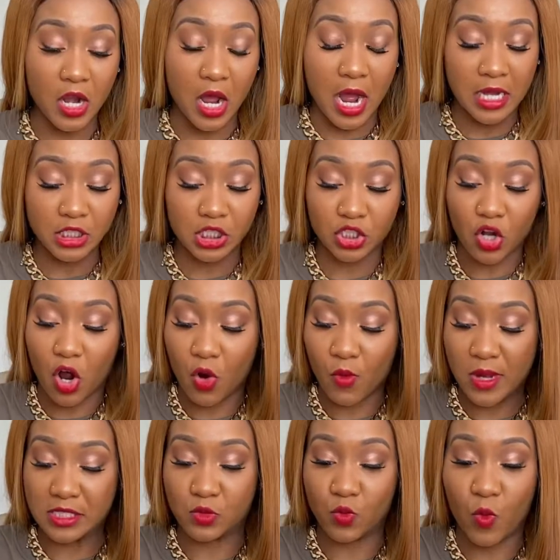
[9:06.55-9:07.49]
I just
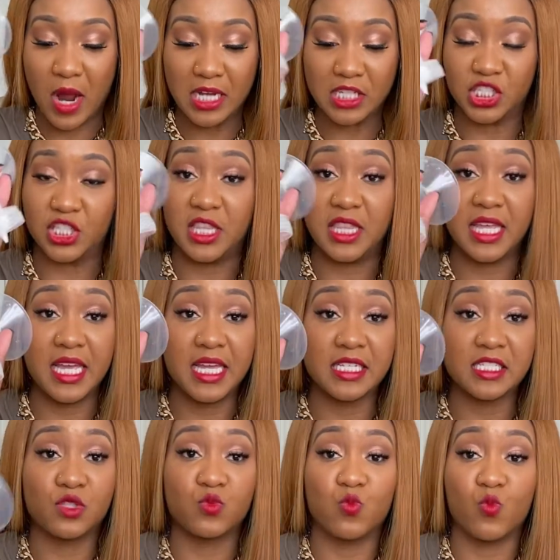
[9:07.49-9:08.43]
always wash
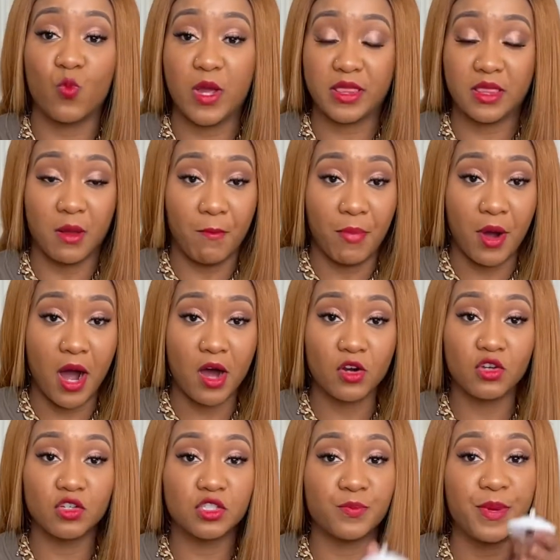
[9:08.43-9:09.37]
this with the
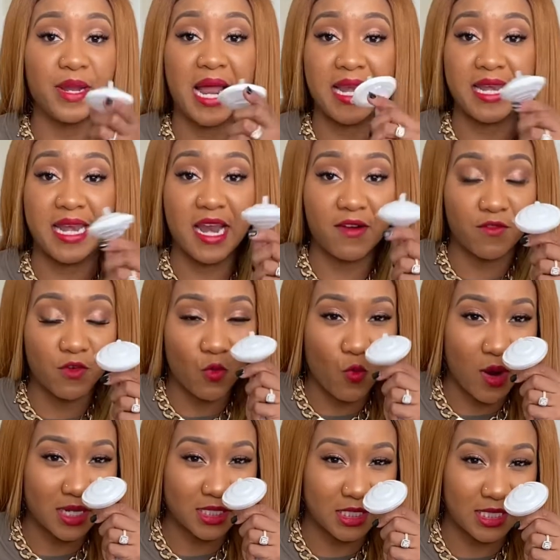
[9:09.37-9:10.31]
bottles, but I never
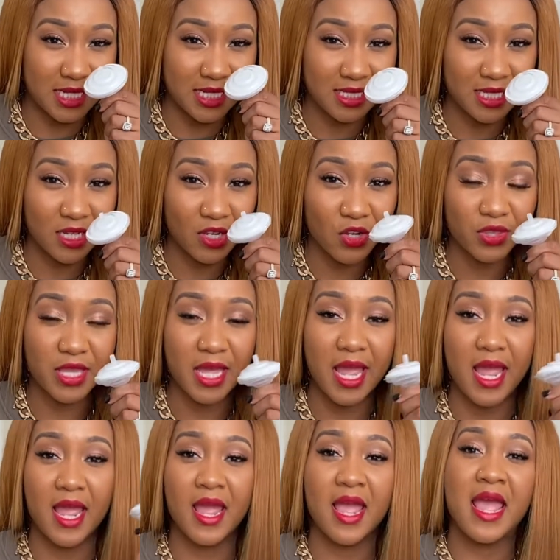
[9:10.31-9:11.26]
washed this little
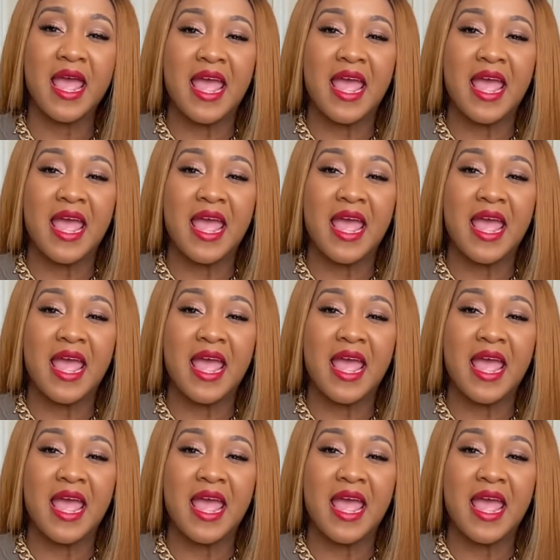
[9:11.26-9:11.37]
thing.